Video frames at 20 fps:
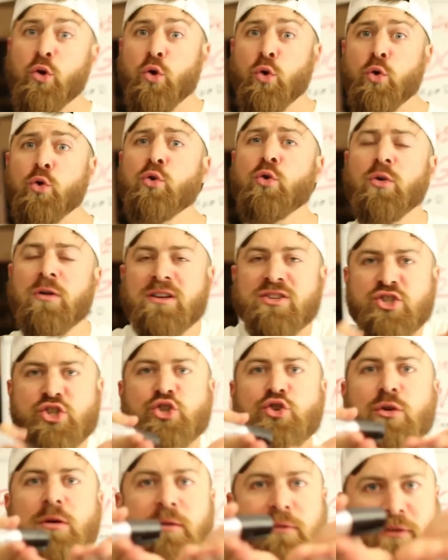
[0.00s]
Google is
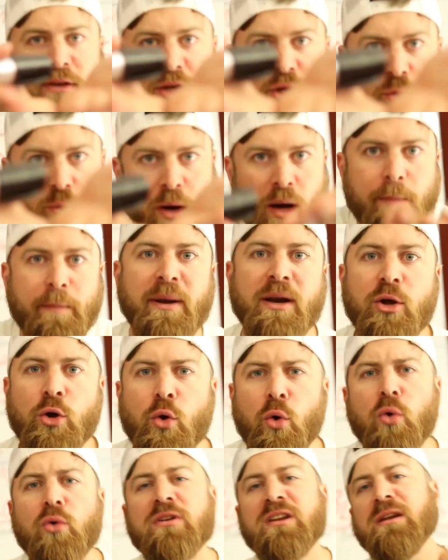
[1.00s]
serving you up on a
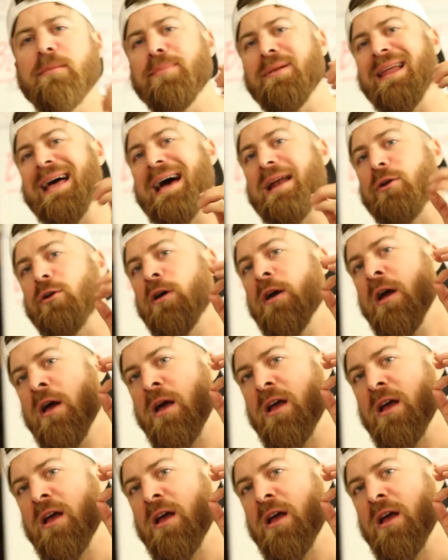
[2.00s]
golden platter